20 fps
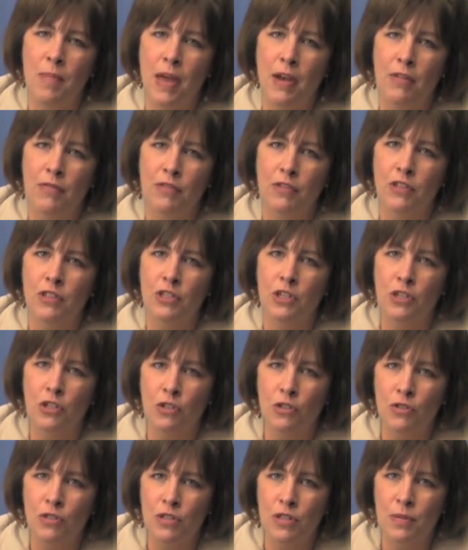metaphors
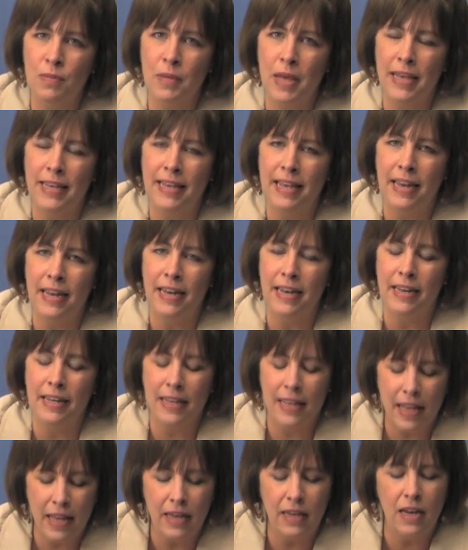and use them again and
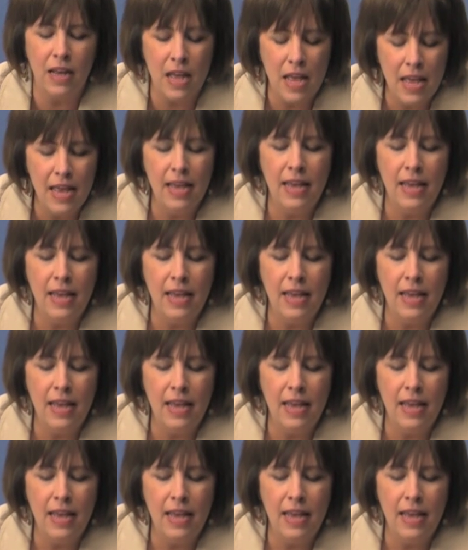again